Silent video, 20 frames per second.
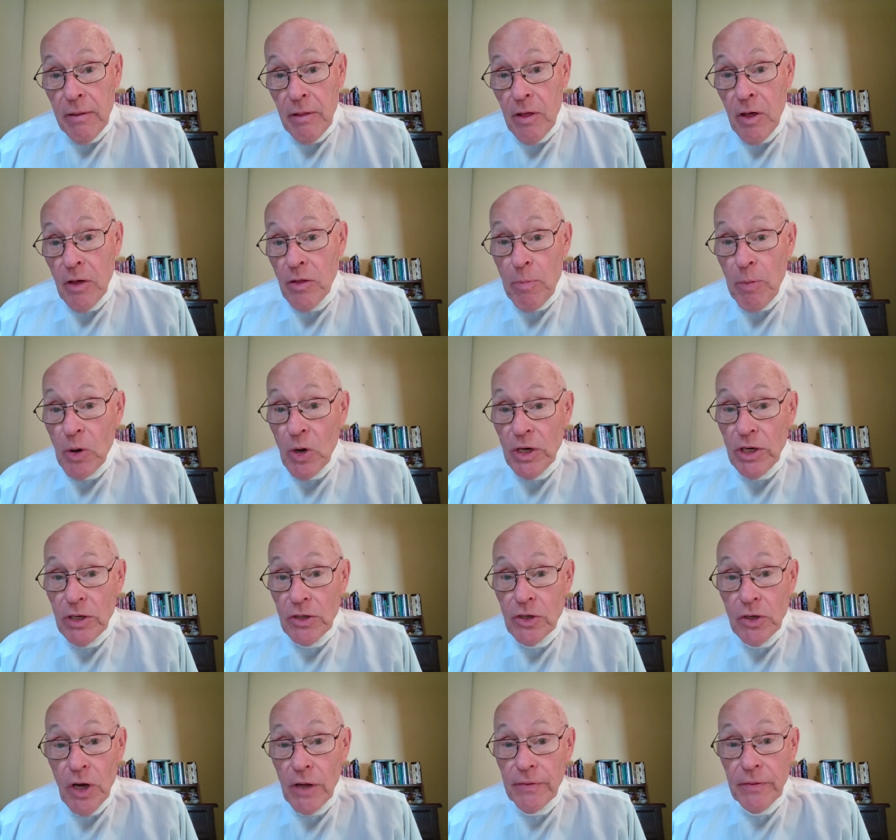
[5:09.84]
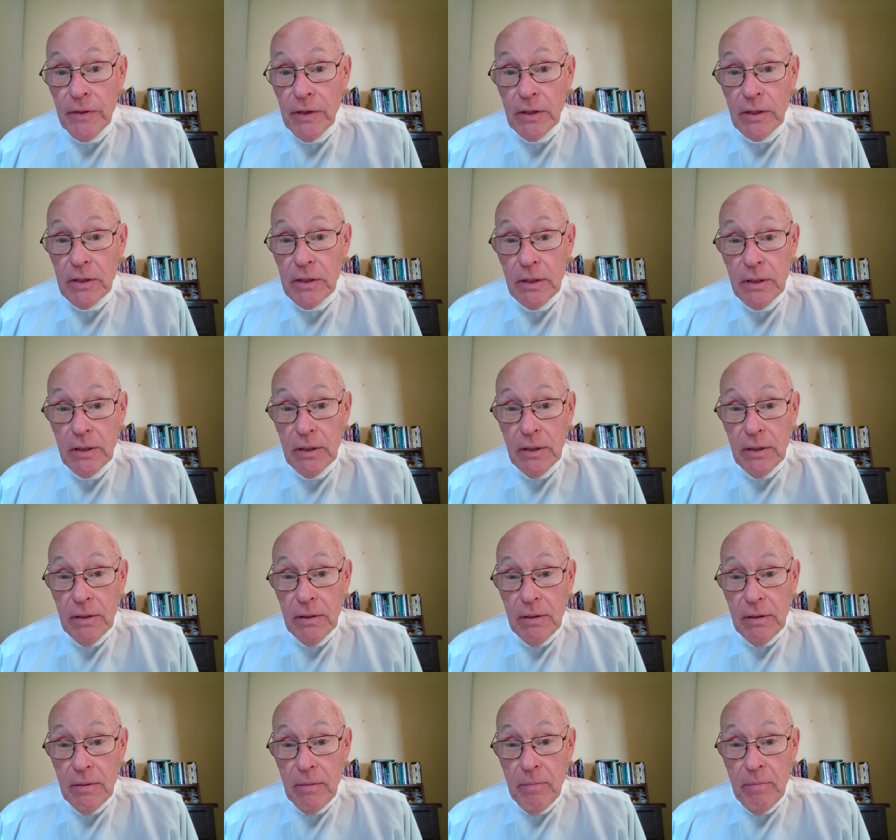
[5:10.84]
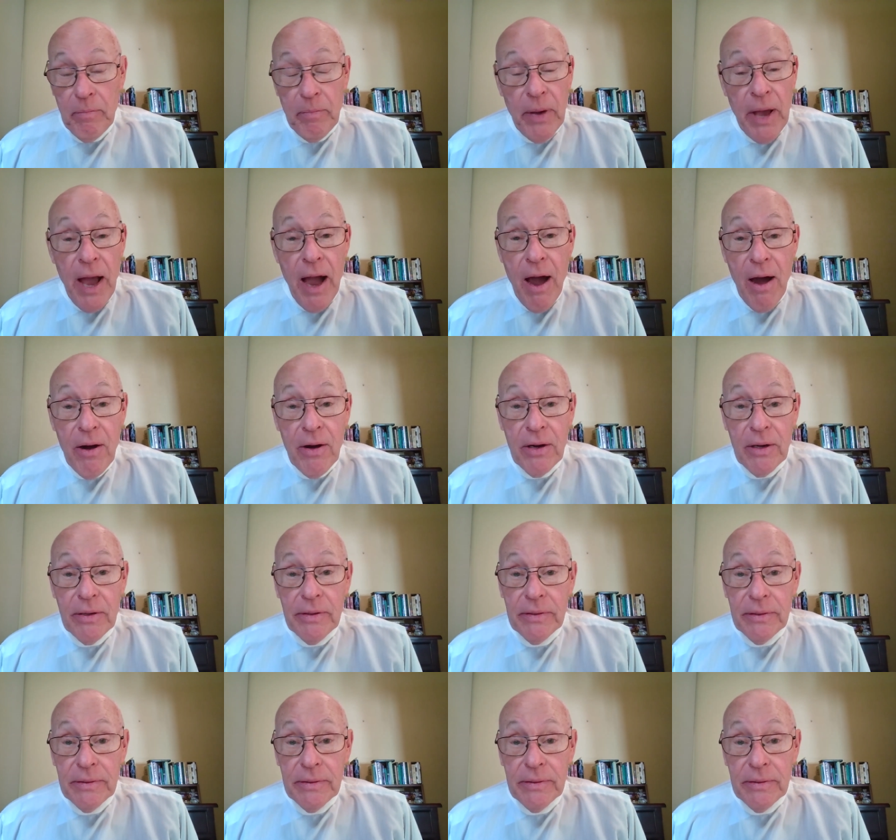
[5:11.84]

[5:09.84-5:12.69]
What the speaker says: And the point is not that power